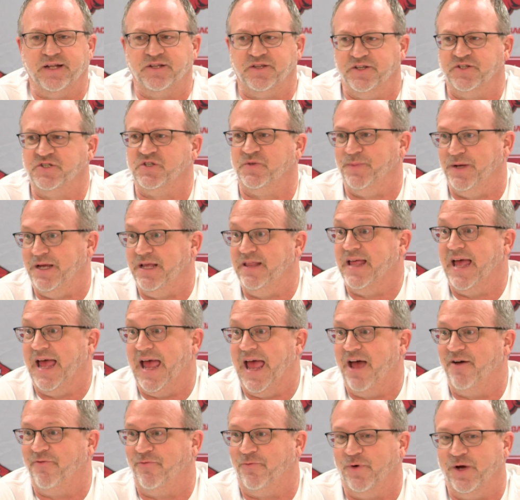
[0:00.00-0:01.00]
this will be the
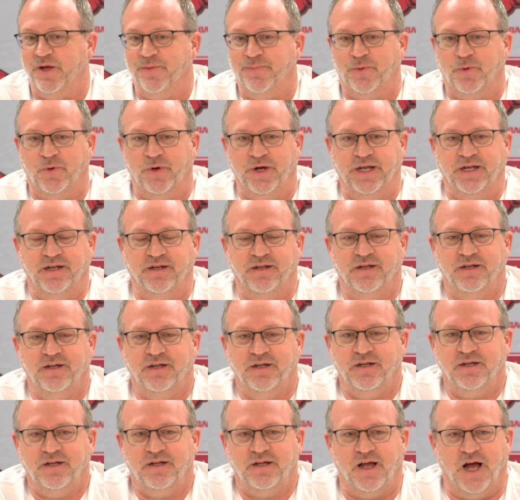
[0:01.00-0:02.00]
halfway point.
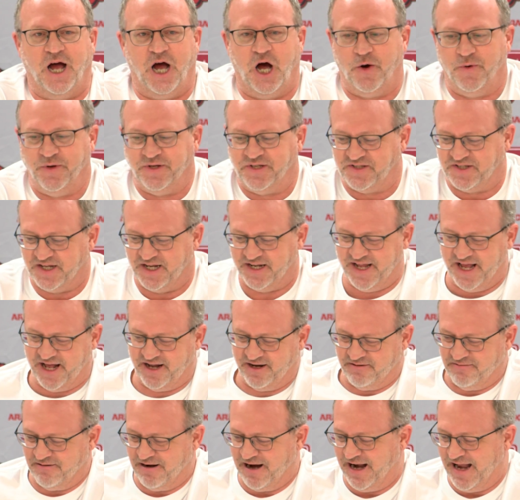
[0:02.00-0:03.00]
I always sit
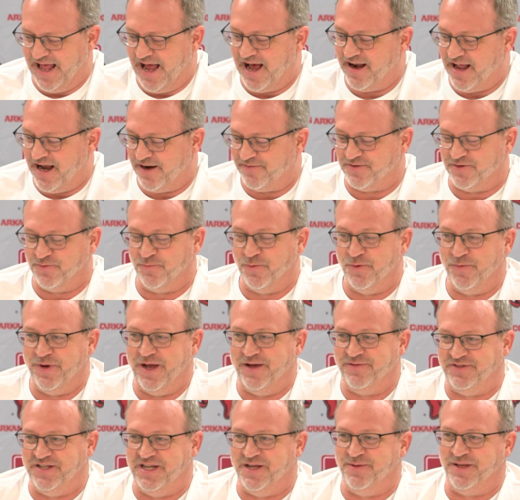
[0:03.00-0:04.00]
down and write out after when we
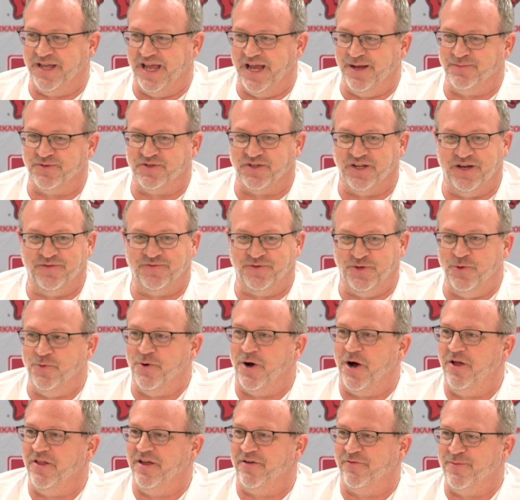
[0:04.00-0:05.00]
have 10 games left
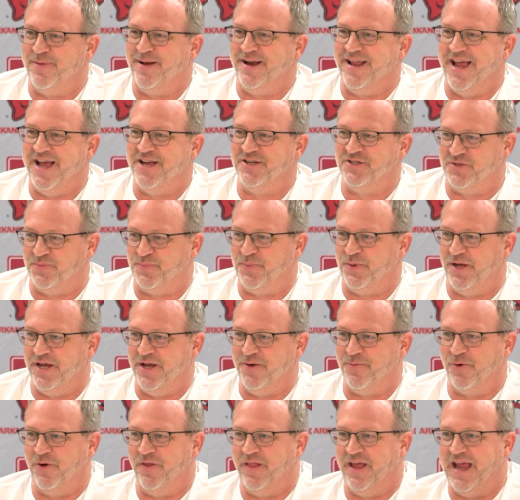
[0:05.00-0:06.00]
who all everybody has to play
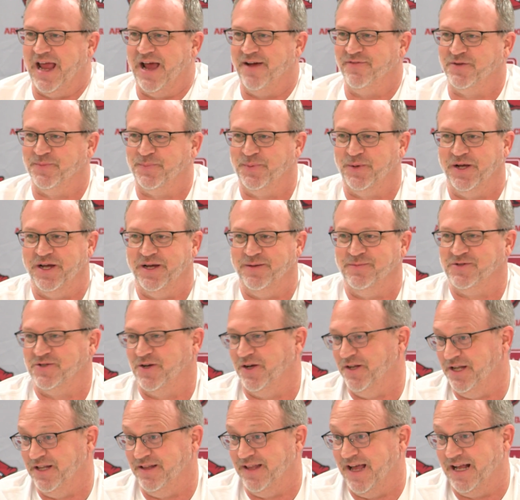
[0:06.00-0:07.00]
and where they have to play them.
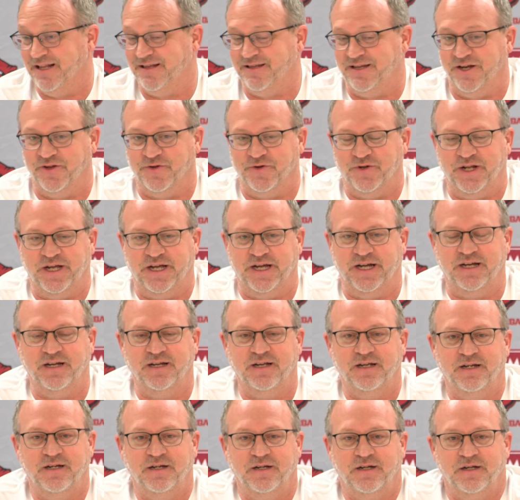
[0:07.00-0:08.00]
So I did that the other day.
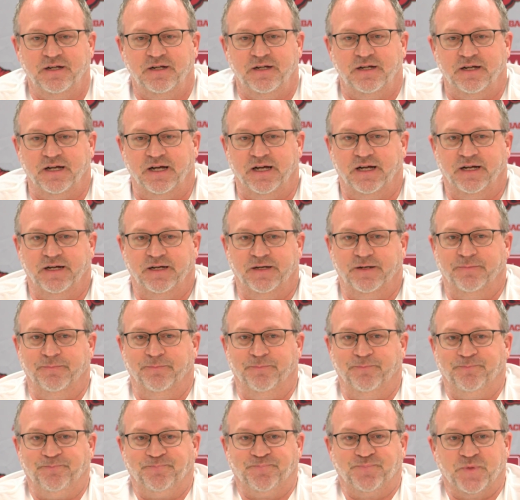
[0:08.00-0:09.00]

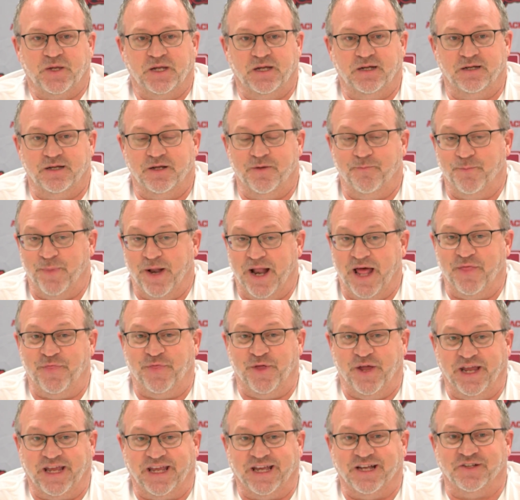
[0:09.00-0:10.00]
But I
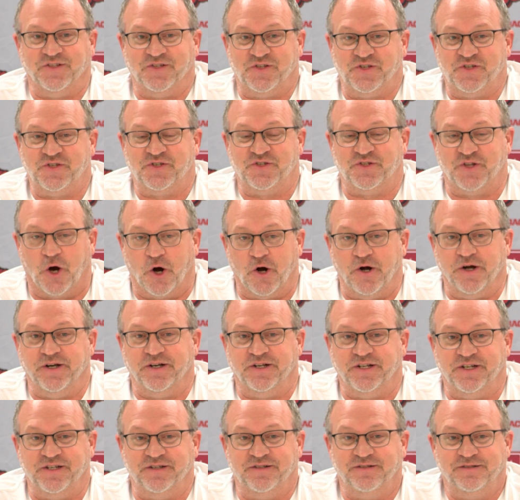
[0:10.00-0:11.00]
think it's
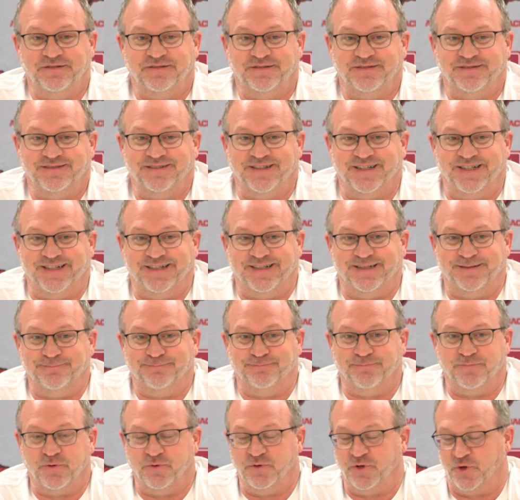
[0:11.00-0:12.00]
starting to
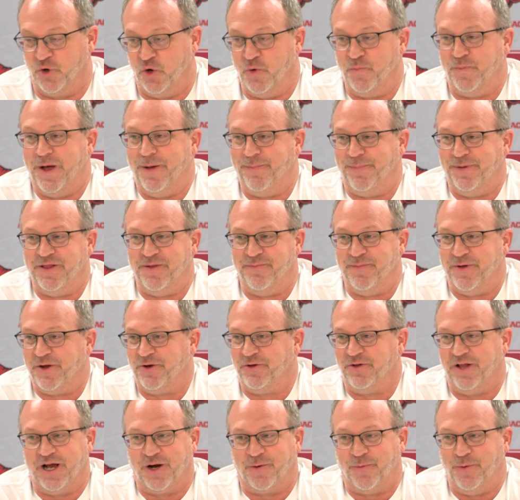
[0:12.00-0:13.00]
group up in the
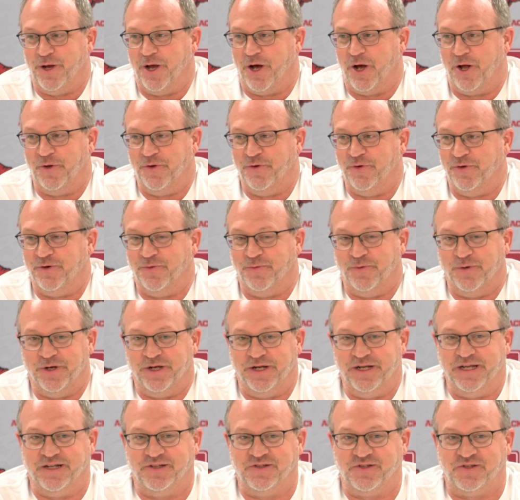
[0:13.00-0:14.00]
middle like we all knew it
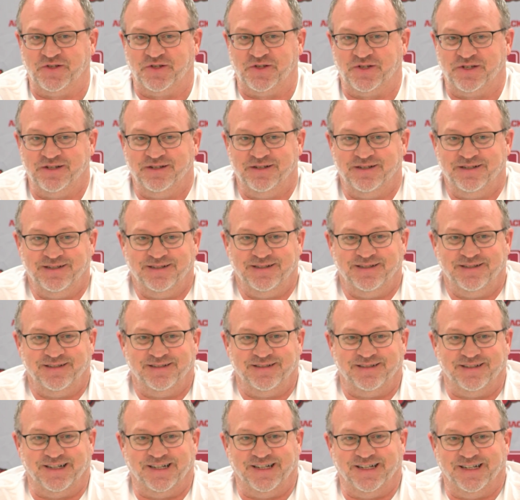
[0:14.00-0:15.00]
would. It's
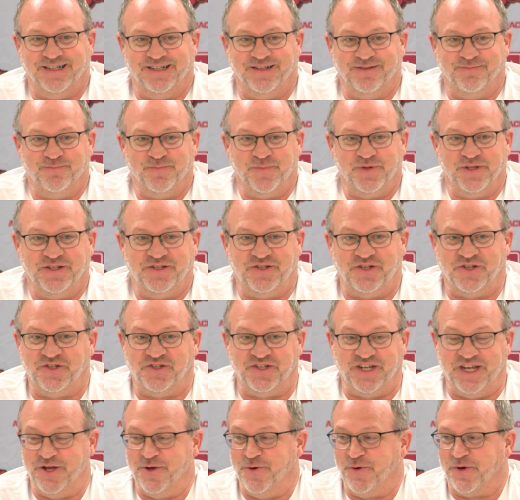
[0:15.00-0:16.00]
to
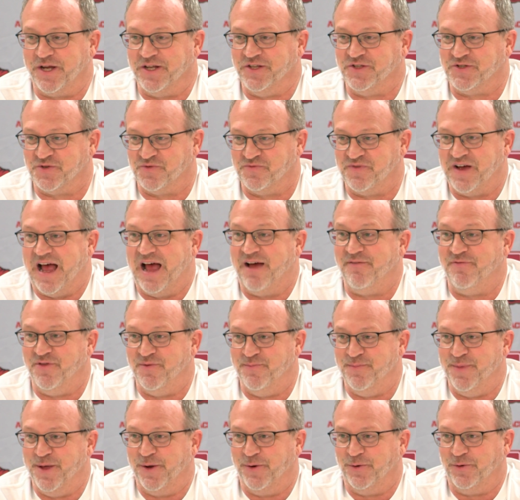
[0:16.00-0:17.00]
see who can survive
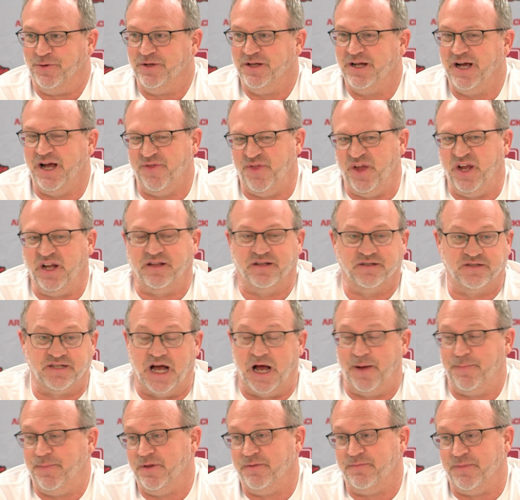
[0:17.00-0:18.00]
the middle. I think the
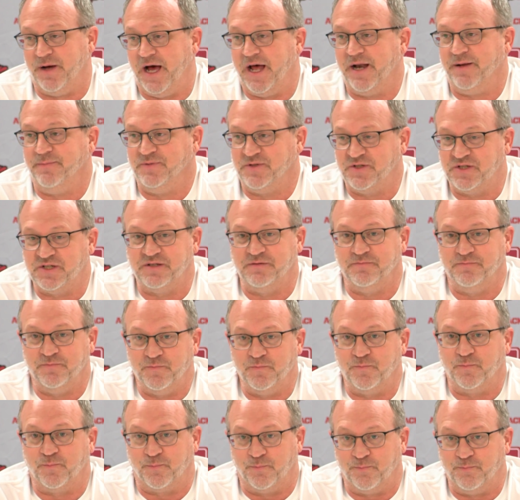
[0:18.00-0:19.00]
top and the bottom's
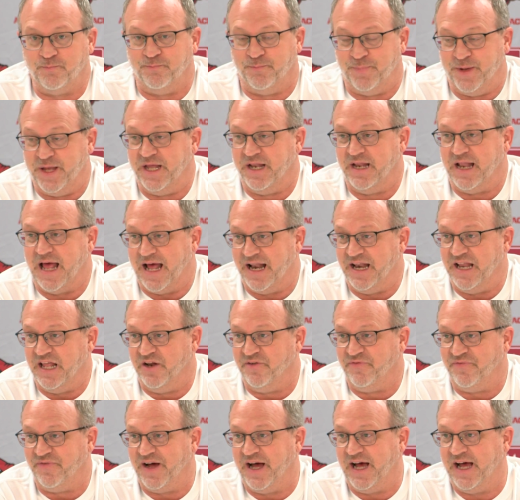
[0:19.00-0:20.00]
been
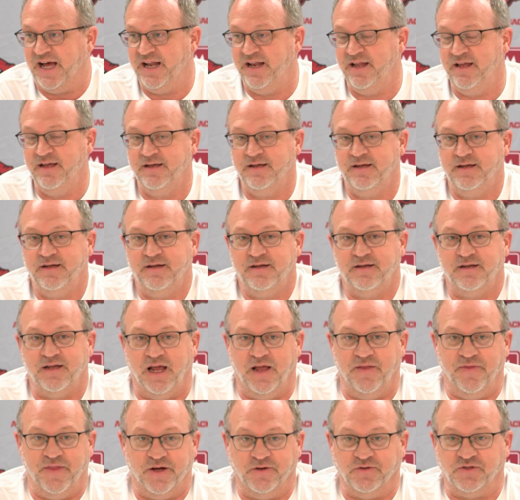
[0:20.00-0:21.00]
identified,
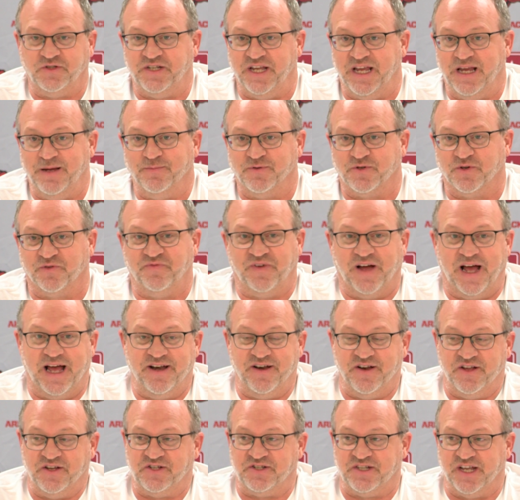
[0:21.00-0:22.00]
and those teams are
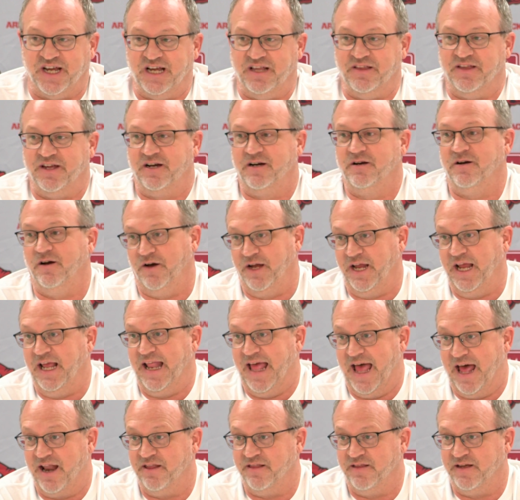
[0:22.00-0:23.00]
fighting to stay there or
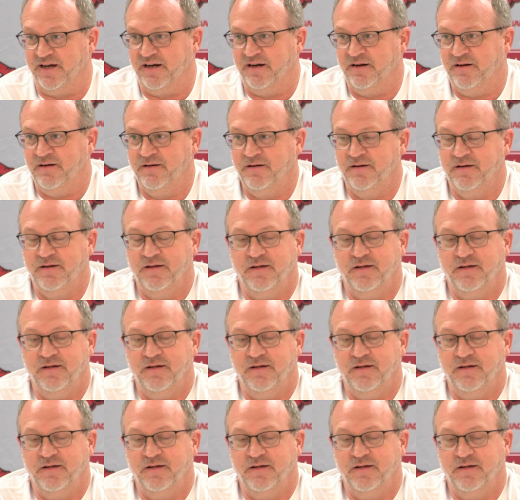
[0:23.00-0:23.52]
get out of there.